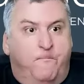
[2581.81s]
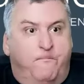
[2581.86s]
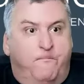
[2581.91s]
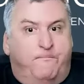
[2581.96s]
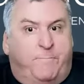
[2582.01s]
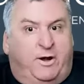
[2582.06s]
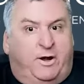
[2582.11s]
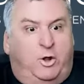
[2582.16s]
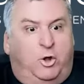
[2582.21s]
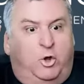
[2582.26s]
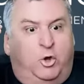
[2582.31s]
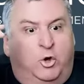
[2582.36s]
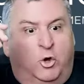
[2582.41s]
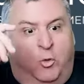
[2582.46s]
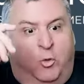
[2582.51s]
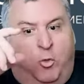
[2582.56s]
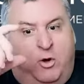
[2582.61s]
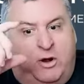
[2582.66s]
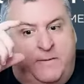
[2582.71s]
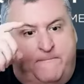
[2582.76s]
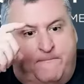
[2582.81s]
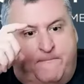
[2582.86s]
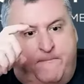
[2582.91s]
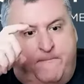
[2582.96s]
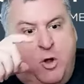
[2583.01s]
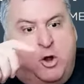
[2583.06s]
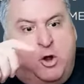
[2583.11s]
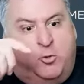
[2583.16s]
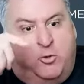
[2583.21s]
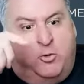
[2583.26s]
But who
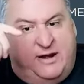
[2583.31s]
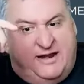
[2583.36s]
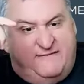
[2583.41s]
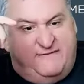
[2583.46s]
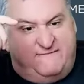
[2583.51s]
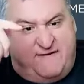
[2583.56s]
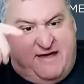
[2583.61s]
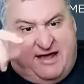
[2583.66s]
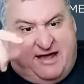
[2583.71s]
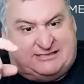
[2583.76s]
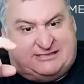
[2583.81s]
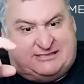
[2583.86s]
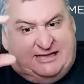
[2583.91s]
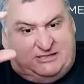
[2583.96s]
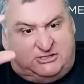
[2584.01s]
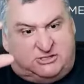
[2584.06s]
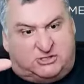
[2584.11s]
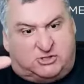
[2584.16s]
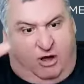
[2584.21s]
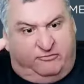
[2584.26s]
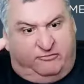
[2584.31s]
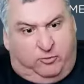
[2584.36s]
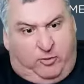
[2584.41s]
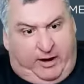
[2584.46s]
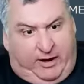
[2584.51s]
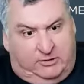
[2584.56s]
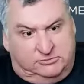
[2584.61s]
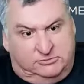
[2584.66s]
would invest in software